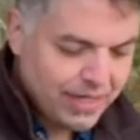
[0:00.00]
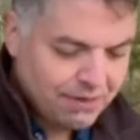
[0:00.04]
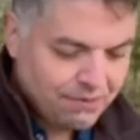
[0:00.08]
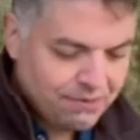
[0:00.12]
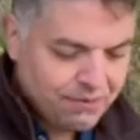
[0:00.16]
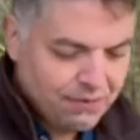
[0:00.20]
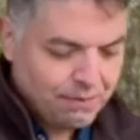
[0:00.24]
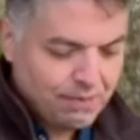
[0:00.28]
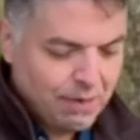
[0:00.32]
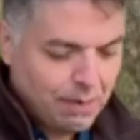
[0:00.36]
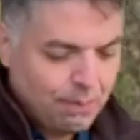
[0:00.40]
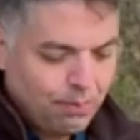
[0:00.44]

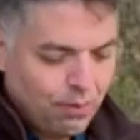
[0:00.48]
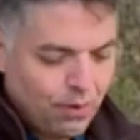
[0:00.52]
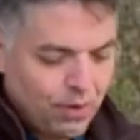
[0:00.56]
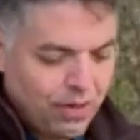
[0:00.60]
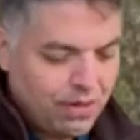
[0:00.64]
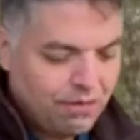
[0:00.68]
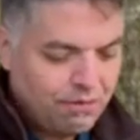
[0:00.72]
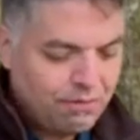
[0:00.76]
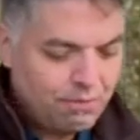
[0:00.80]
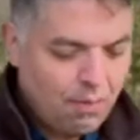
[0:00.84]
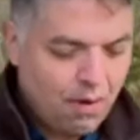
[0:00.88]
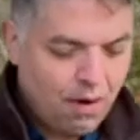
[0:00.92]
from the book
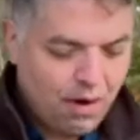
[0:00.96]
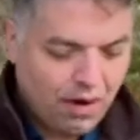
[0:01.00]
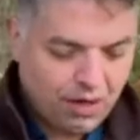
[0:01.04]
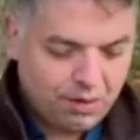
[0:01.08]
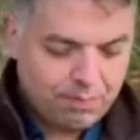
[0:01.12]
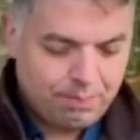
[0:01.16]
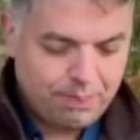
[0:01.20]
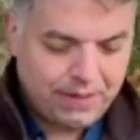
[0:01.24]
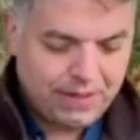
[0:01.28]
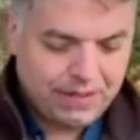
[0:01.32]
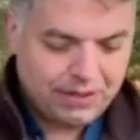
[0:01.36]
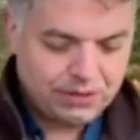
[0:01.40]
of
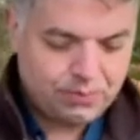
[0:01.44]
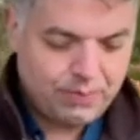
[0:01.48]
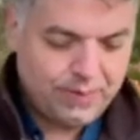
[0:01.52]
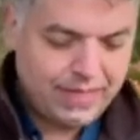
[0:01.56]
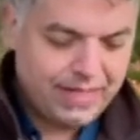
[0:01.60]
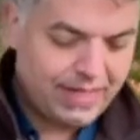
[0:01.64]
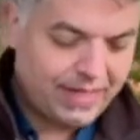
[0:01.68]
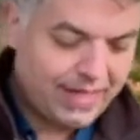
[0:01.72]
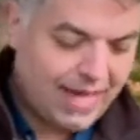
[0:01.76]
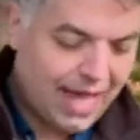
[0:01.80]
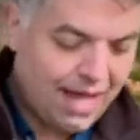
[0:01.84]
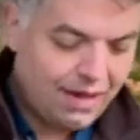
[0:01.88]
Mark, because we
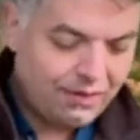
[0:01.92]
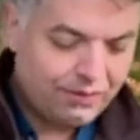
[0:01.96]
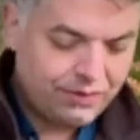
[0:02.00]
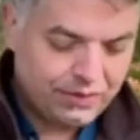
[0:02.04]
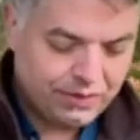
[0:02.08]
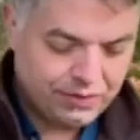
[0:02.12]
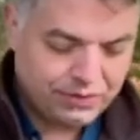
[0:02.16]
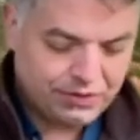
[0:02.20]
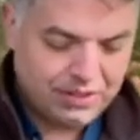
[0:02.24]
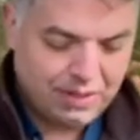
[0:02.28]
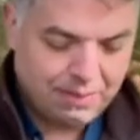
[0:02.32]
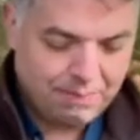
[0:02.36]

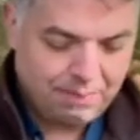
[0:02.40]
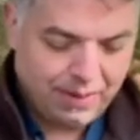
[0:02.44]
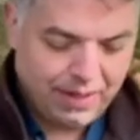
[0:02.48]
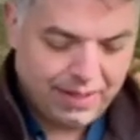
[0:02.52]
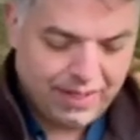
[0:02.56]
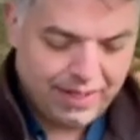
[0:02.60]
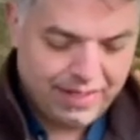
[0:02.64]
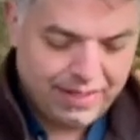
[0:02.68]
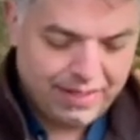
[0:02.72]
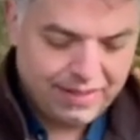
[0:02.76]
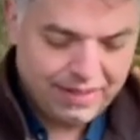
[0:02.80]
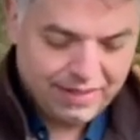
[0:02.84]
encounter
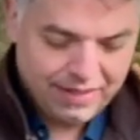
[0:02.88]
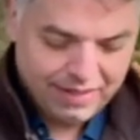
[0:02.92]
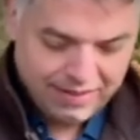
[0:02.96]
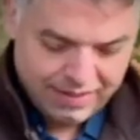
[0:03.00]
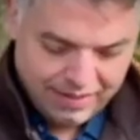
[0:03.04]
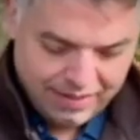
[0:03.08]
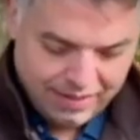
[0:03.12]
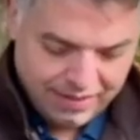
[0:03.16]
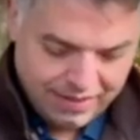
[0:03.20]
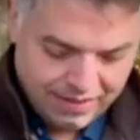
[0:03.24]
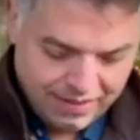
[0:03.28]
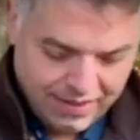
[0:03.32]
somebody
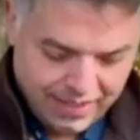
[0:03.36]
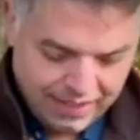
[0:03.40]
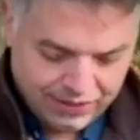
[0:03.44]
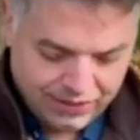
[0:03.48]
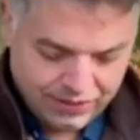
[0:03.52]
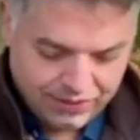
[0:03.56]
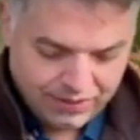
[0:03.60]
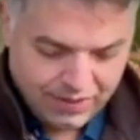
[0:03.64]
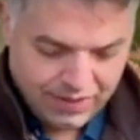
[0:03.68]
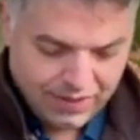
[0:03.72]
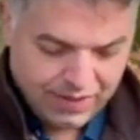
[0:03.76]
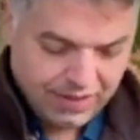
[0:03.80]

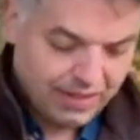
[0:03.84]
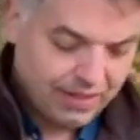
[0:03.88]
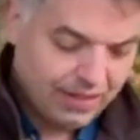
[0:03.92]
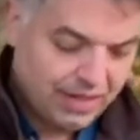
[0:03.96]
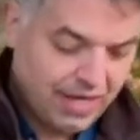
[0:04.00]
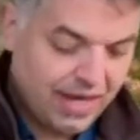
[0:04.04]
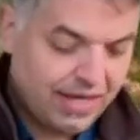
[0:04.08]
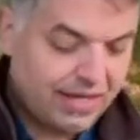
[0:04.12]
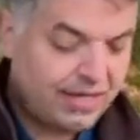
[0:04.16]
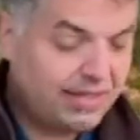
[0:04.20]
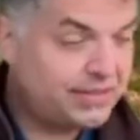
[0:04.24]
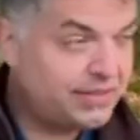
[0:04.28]
that's
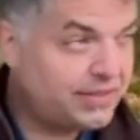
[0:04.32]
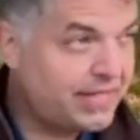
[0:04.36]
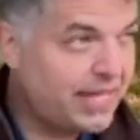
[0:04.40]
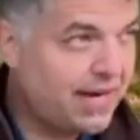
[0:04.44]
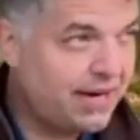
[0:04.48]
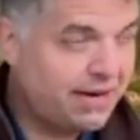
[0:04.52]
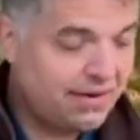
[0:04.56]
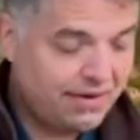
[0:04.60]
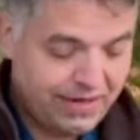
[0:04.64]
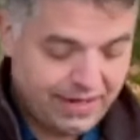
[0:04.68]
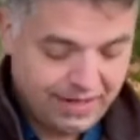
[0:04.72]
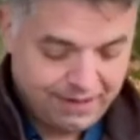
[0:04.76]
kind of
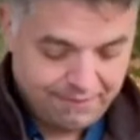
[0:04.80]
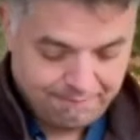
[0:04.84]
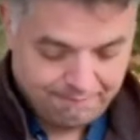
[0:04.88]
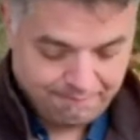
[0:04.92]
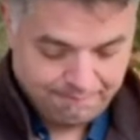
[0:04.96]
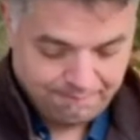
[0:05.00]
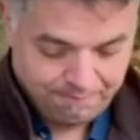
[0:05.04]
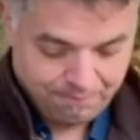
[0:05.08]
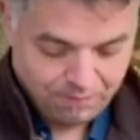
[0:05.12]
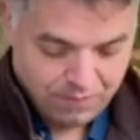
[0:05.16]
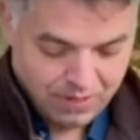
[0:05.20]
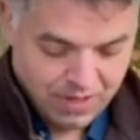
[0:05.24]
scary.
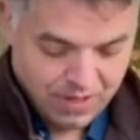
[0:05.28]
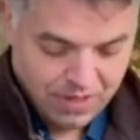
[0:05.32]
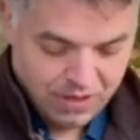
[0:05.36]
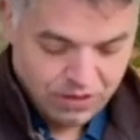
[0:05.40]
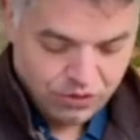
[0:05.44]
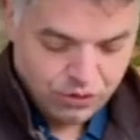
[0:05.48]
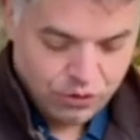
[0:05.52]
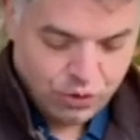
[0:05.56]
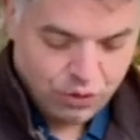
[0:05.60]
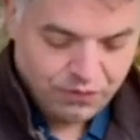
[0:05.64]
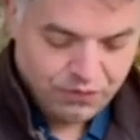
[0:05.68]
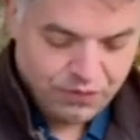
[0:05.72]

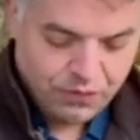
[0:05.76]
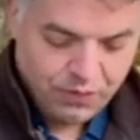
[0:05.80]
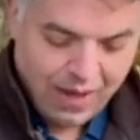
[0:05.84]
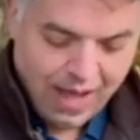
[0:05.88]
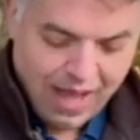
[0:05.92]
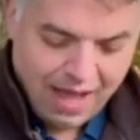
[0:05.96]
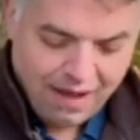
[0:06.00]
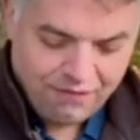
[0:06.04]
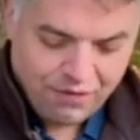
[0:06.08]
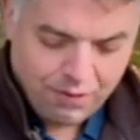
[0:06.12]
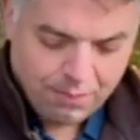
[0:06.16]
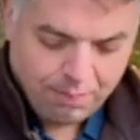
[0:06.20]
So if you
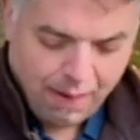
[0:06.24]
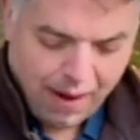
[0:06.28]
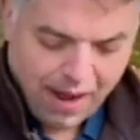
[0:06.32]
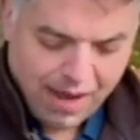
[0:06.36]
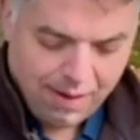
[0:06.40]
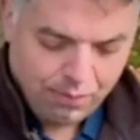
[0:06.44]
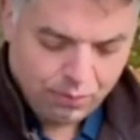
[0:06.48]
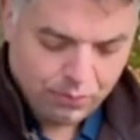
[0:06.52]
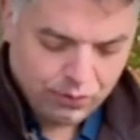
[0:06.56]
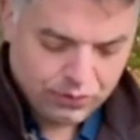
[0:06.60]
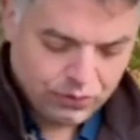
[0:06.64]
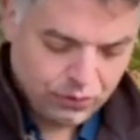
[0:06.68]
have your
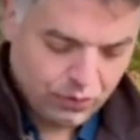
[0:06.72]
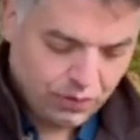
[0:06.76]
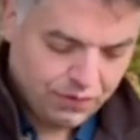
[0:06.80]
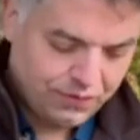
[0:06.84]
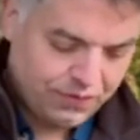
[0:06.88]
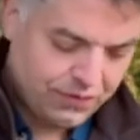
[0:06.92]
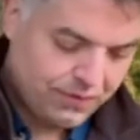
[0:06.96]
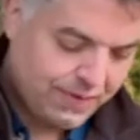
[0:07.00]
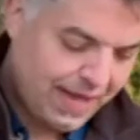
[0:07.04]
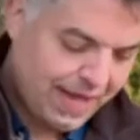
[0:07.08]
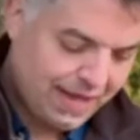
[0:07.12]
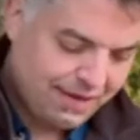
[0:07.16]
Bibles or
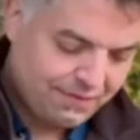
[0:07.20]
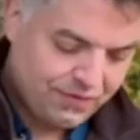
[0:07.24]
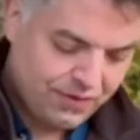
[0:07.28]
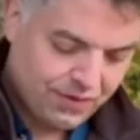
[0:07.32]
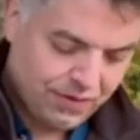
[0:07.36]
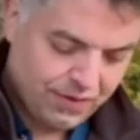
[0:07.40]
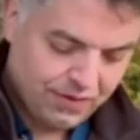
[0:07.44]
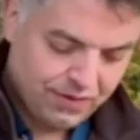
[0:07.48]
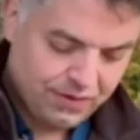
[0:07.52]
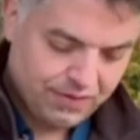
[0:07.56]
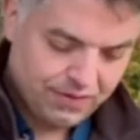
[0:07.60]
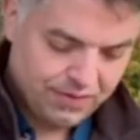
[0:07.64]
if you have
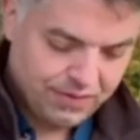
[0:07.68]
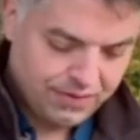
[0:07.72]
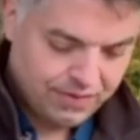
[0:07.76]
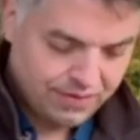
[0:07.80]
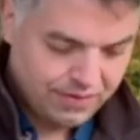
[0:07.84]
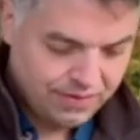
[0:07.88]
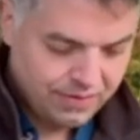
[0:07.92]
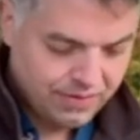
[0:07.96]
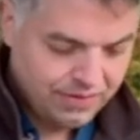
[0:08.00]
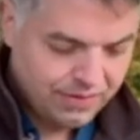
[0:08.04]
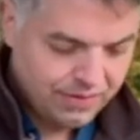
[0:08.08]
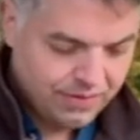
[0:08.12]
your
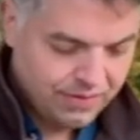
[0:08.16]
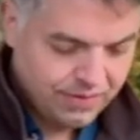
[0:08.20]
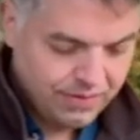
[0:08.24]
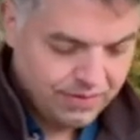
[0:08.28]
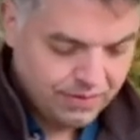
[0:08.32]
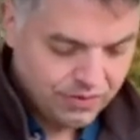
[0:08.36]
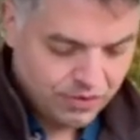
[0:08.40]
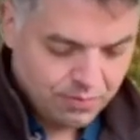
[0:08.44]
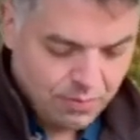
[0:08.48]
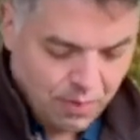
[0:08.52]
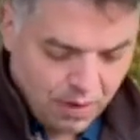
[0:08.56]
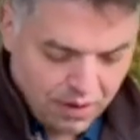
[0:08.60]

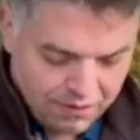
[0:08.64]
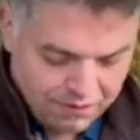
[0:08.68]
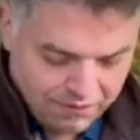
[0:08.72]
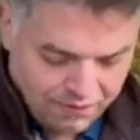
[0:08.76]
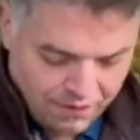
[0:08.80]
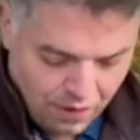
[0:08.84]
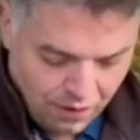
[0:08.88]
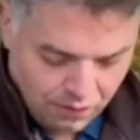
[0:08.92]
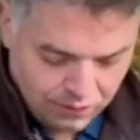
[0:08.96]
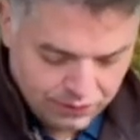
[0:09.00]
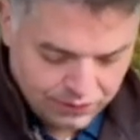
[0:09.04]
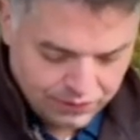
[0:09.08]

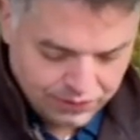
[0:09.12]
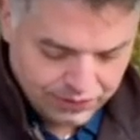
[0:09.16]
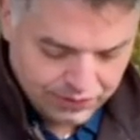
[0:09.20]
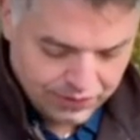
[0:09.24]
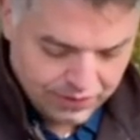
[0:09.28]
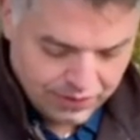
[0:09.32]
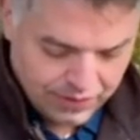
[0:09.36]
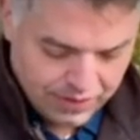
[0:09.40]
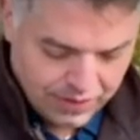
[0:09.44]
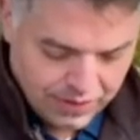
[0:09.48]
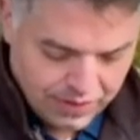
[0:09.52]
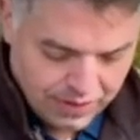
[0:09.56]
smartphones,
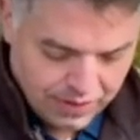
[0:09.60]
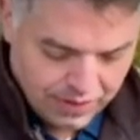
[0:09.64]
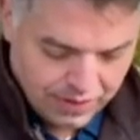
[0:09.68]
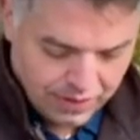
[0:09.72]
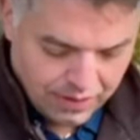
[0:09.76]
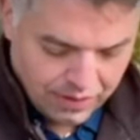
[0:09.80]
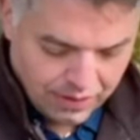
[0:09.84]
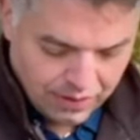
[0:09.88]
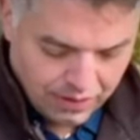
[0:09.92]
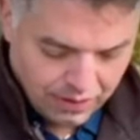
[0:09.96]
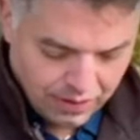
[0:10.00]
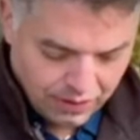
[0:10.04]

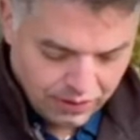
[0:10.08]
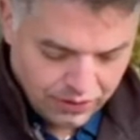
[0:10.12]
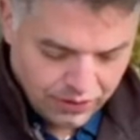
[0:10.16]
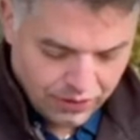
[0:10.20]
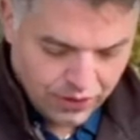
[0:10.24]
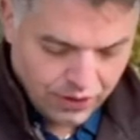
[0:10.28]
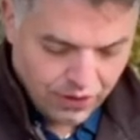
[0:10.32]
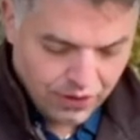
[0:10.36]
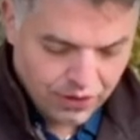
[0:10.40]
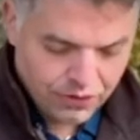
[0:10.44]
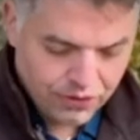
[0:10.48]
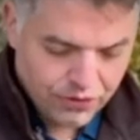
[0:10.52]

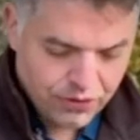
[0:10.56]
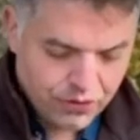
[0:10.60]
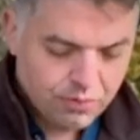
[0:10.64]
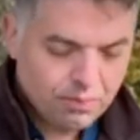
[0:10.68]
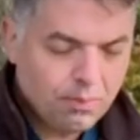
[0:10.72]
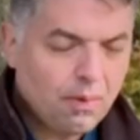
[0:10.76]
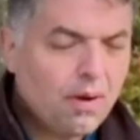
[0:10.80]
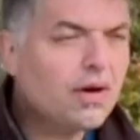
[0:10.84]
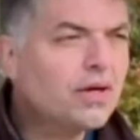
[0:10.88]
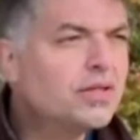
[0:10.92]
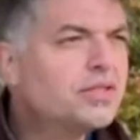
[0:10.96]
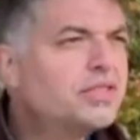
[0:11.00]
turn to
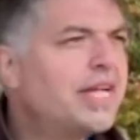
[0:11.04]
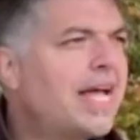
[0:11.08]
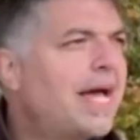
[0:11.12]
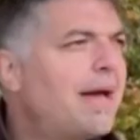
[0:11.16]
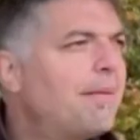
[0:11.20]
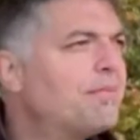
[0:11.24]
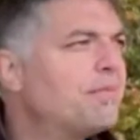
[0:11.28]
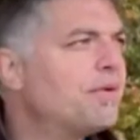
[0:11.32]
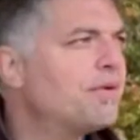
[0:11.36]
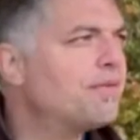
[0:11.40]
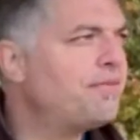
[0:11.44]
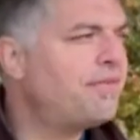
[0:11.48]
Mark
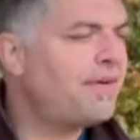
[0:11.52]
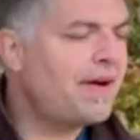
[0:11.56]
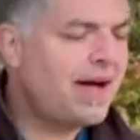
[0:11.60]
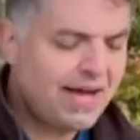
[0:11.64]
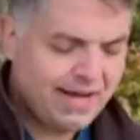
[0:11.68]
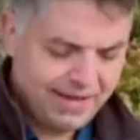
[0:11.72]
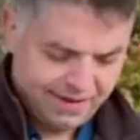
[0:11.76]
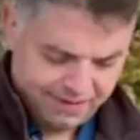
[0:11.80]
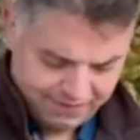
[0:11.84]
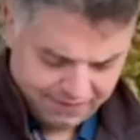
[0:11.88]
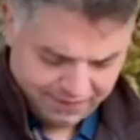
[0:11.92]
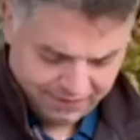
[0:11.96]
chapter 5.